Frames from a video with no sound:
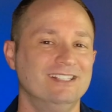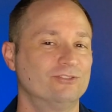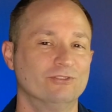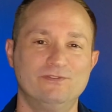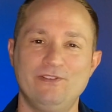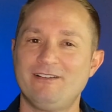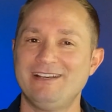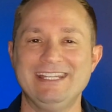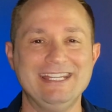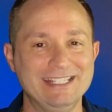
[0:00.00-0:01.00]
So it's
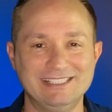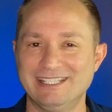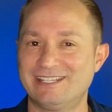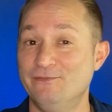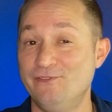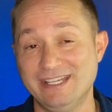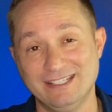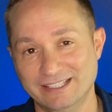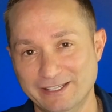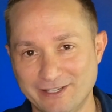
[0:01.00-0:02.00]
very easy,
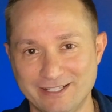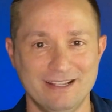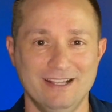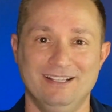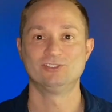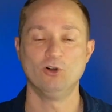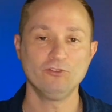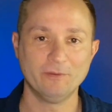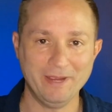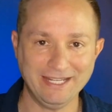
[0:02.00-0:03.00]
convenient living. So
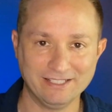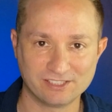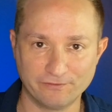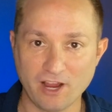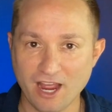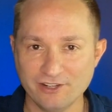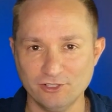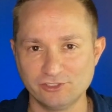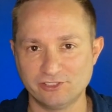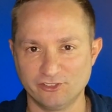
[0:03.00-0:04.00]
all the maintenance of
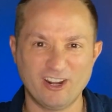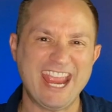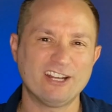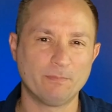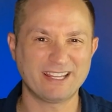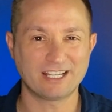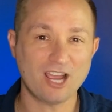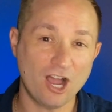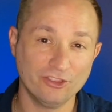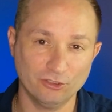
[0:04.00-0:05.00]
condos, they're handled by the
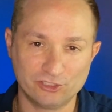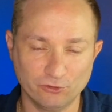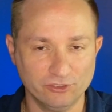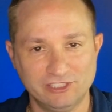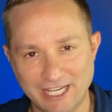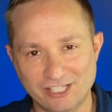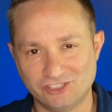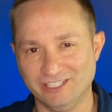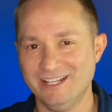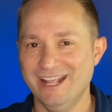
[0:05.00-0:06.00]
condo
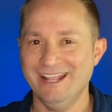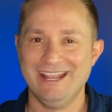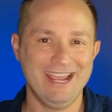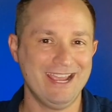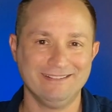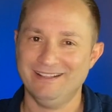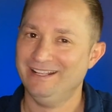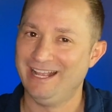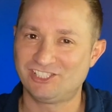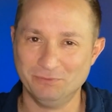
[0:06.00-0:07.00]
association. And
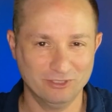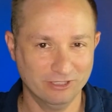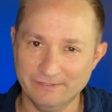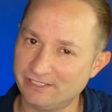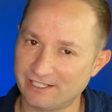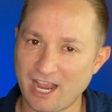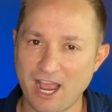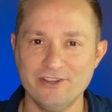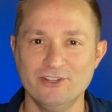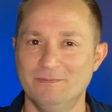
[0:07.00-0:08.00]
as someone who lives in a
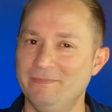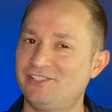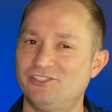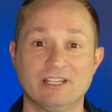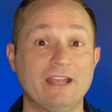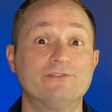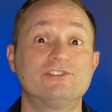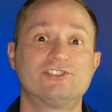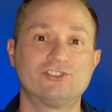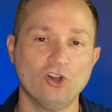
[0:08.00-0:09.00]
condo, it makes your life
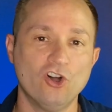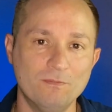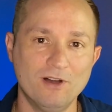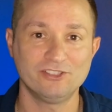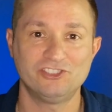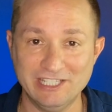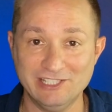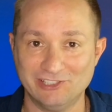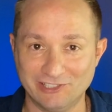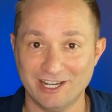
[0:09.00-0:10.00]
so much
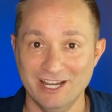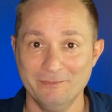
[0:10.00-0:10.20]
easier.